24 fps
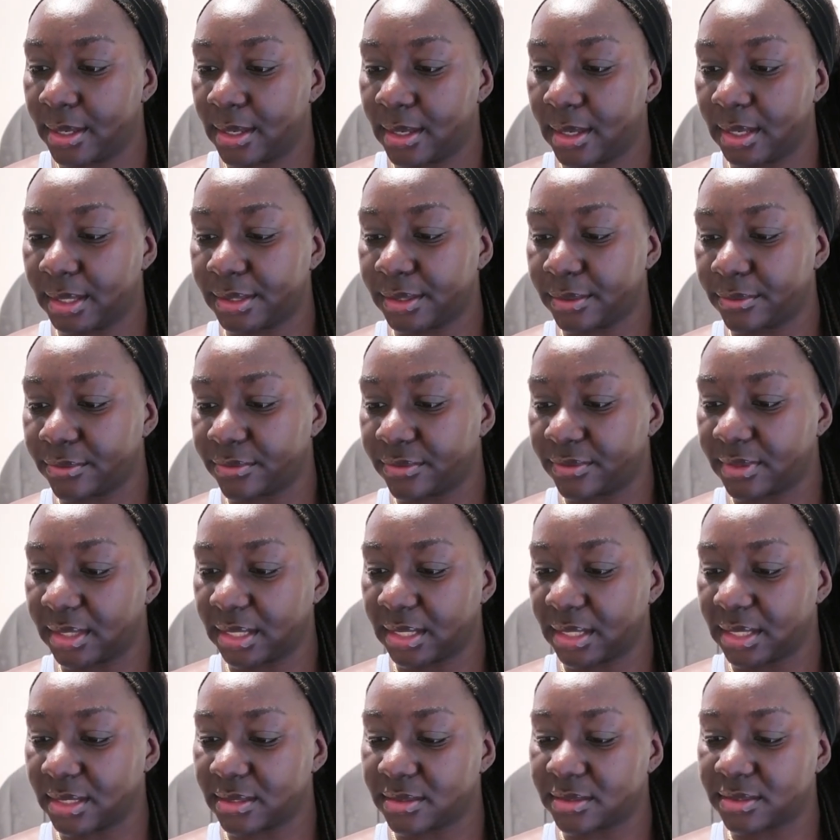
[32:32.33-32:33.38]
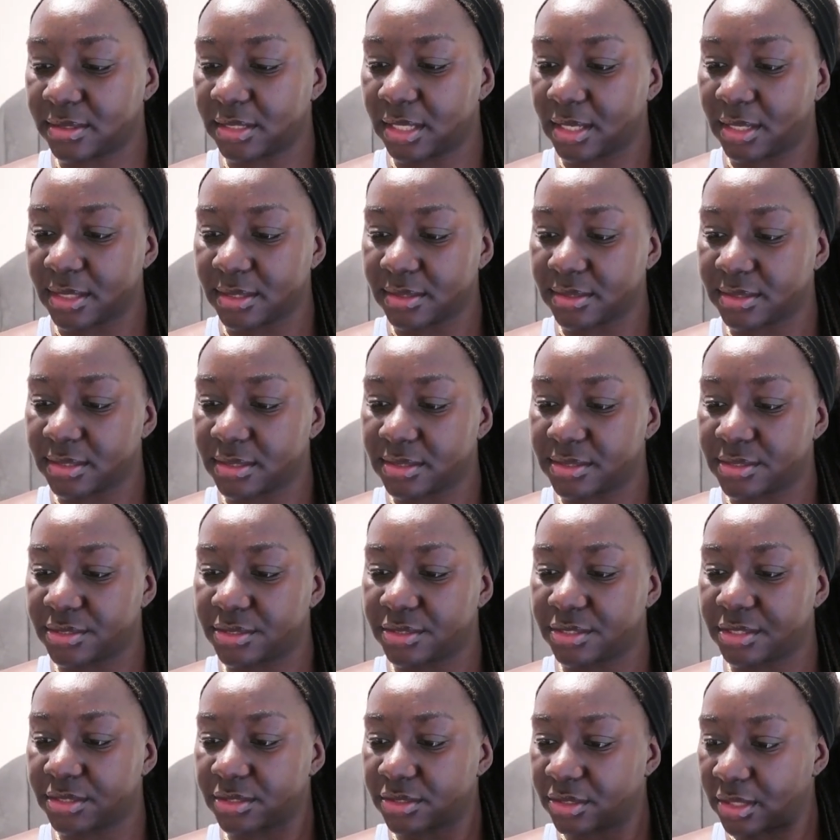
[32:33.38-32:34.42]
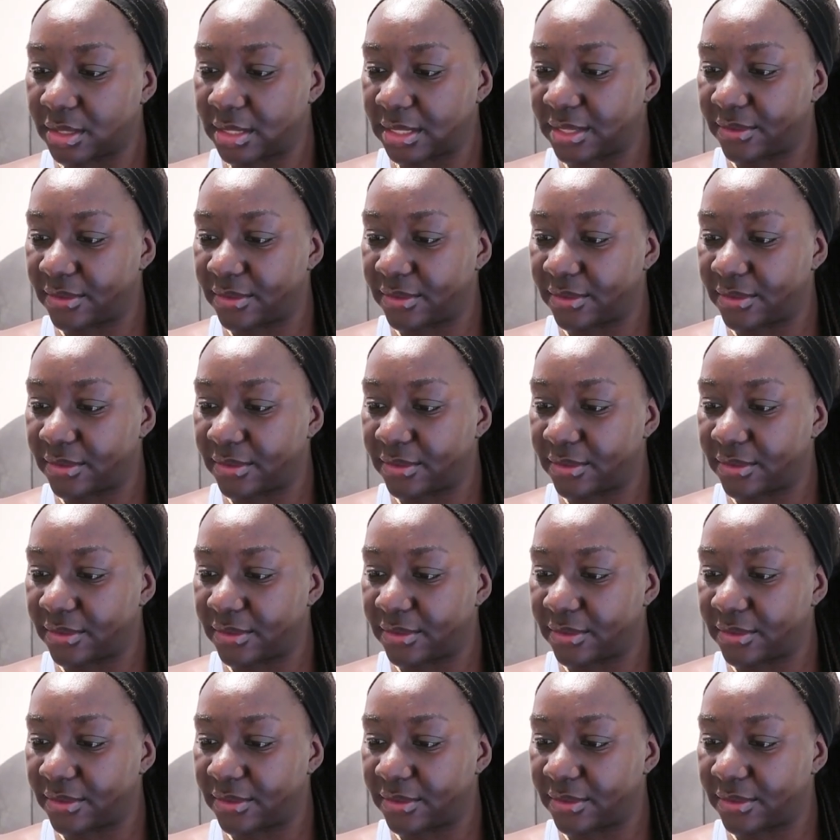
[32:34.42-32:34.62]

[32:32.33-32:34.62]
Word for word: I don't think it does. It's just gonna